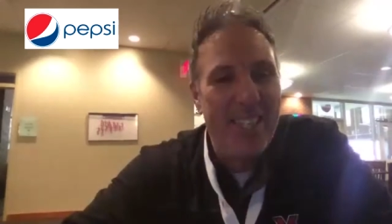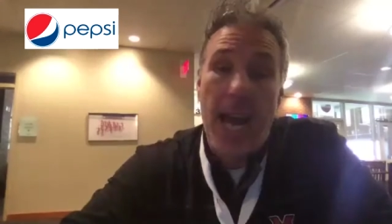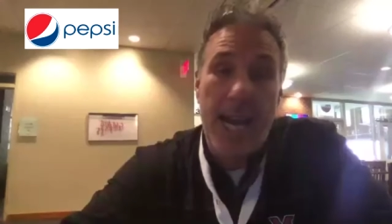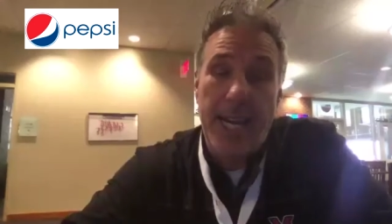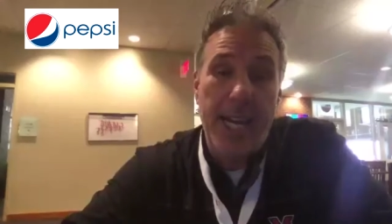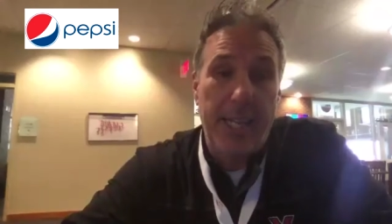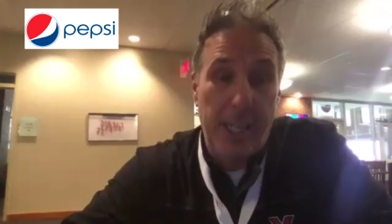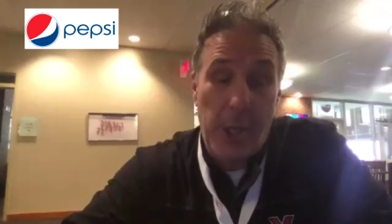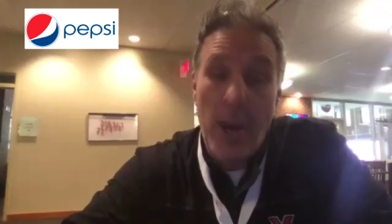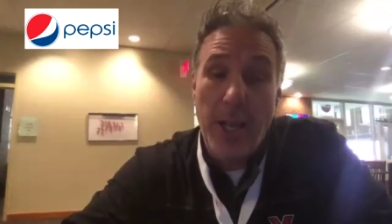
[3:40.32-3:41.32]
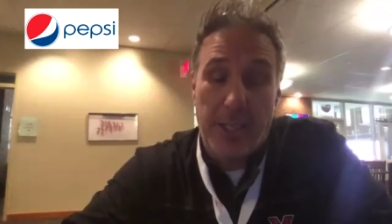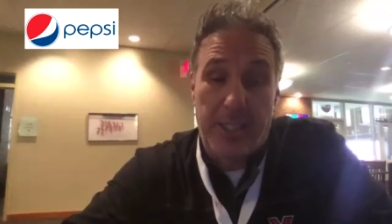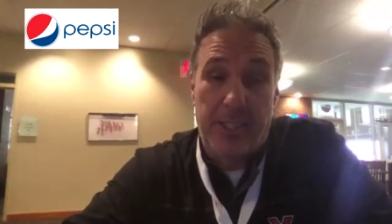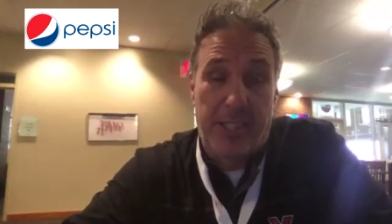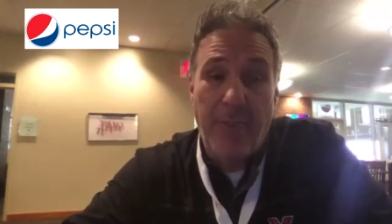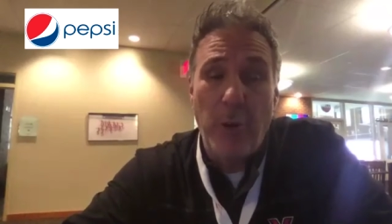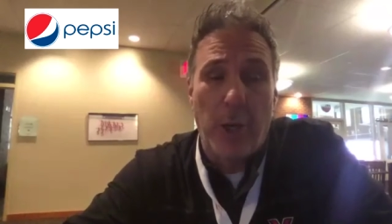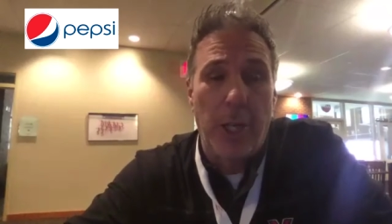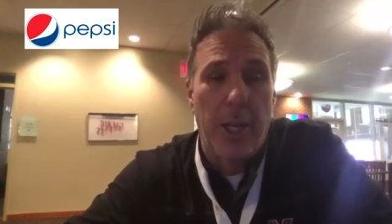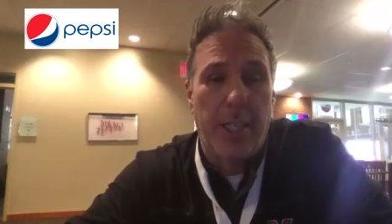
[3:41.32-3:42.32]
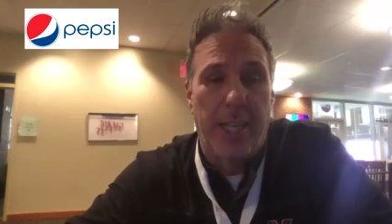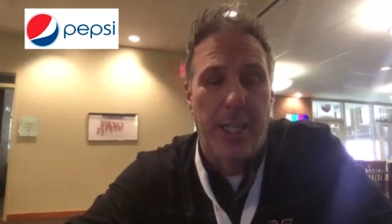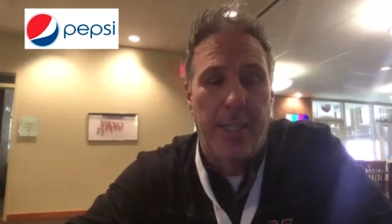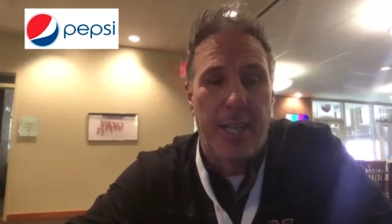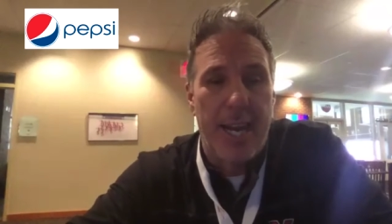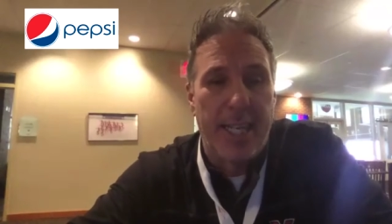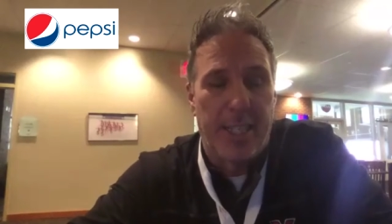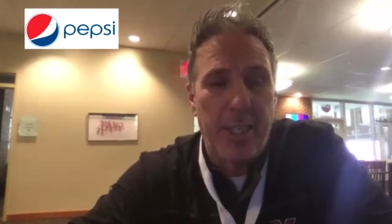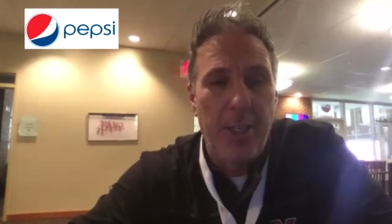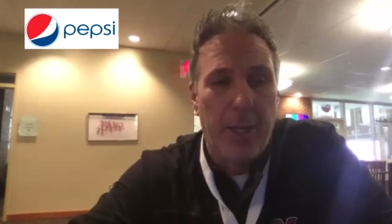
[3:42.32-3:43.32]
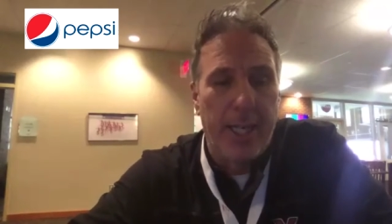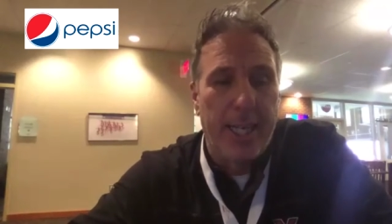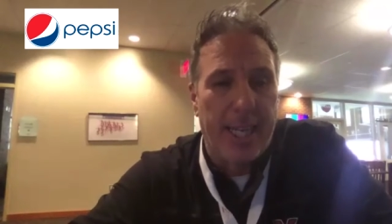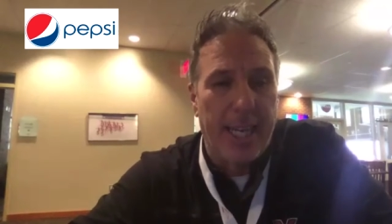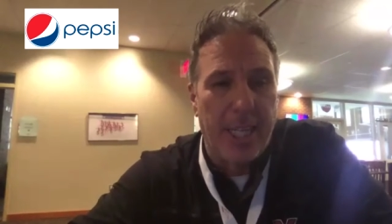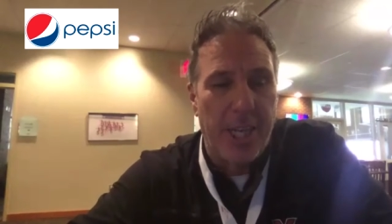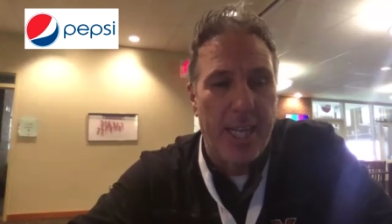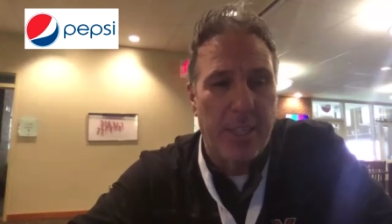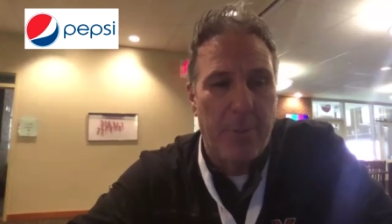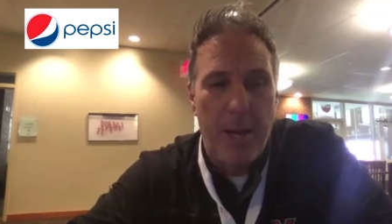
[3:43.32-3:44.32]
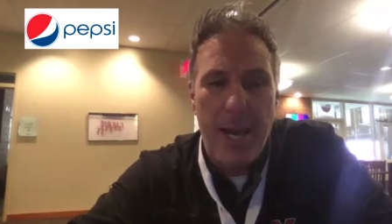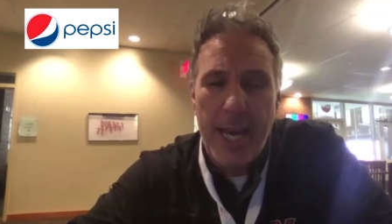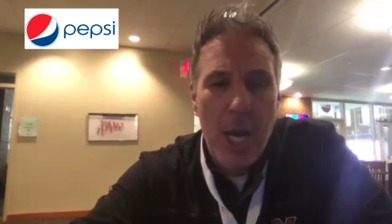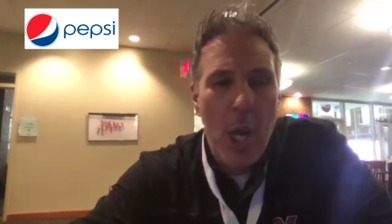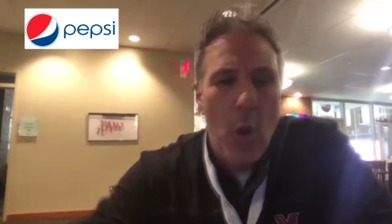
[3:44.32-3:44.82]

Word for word: Yeah, and you had several good looks here tonight too, and, and, getting a chance to play.